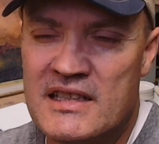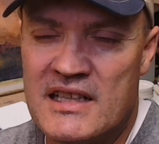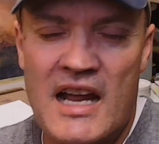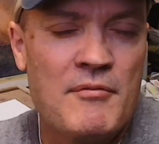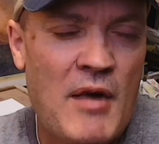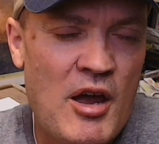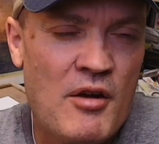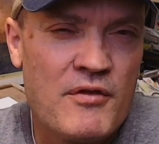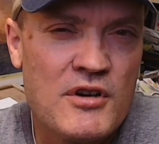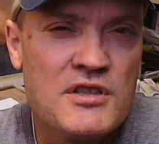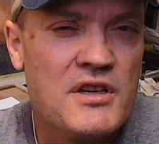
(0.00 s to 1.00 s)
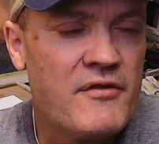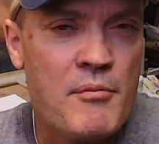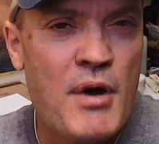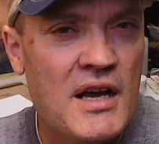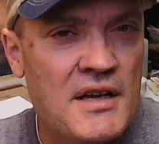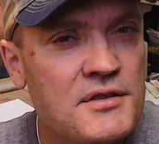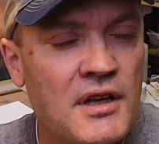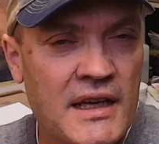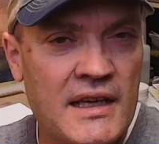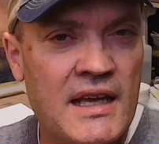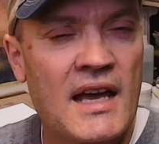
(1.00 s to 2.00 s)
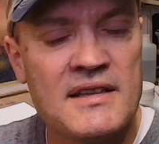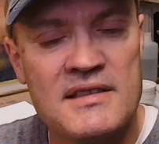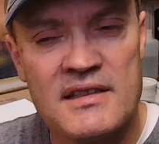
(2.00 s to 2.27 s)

kind of my own version of a puzzle, I guess.